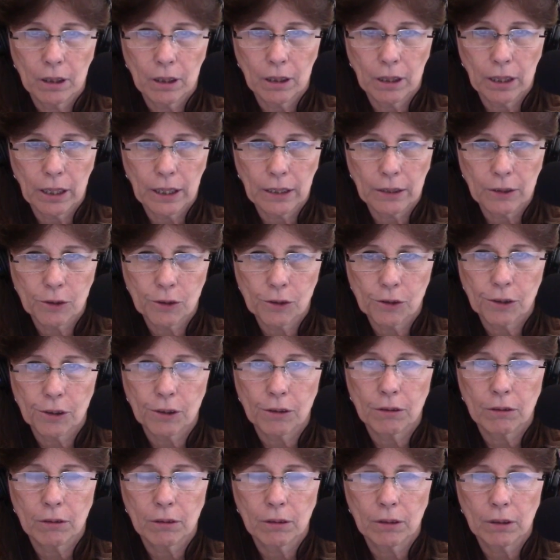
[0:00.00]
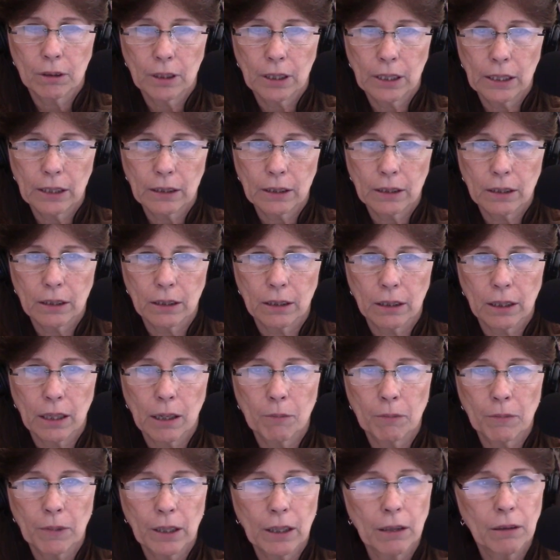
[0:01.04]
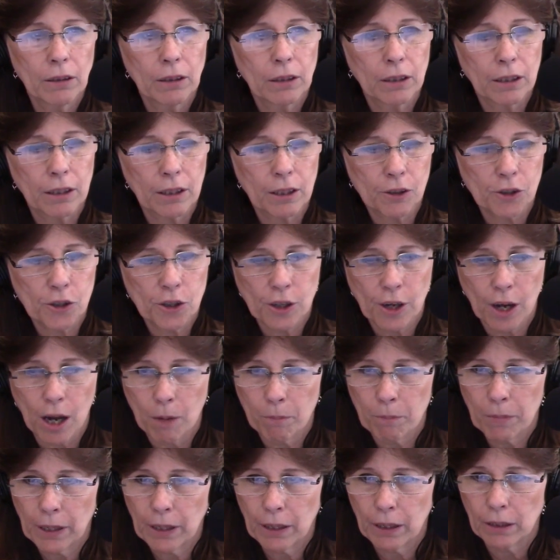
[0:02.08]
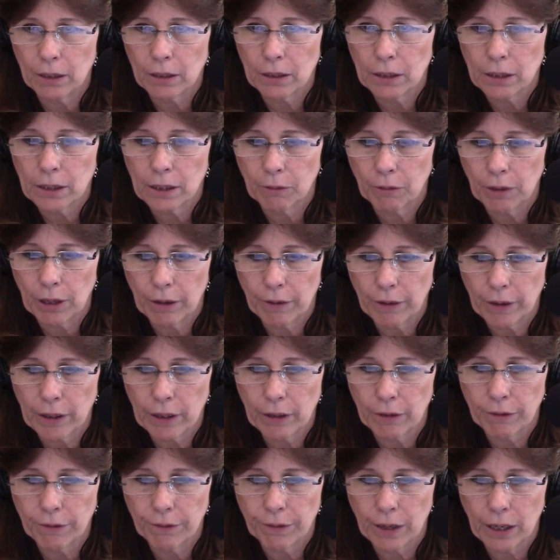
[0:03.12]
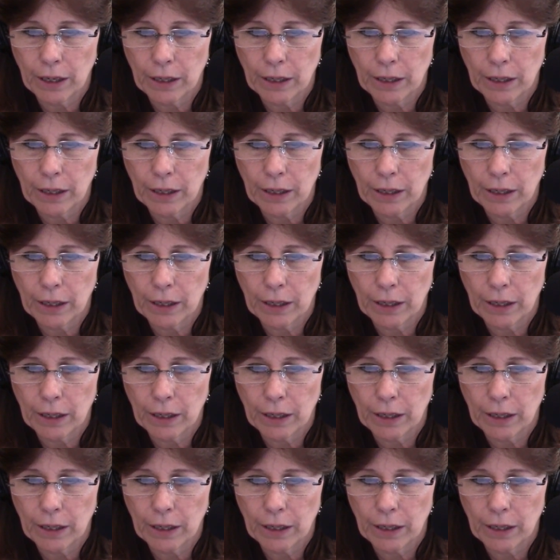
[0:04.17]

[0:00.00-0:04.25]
That's true. Let's look. I'm going to look at their shop and see what I can okay. find.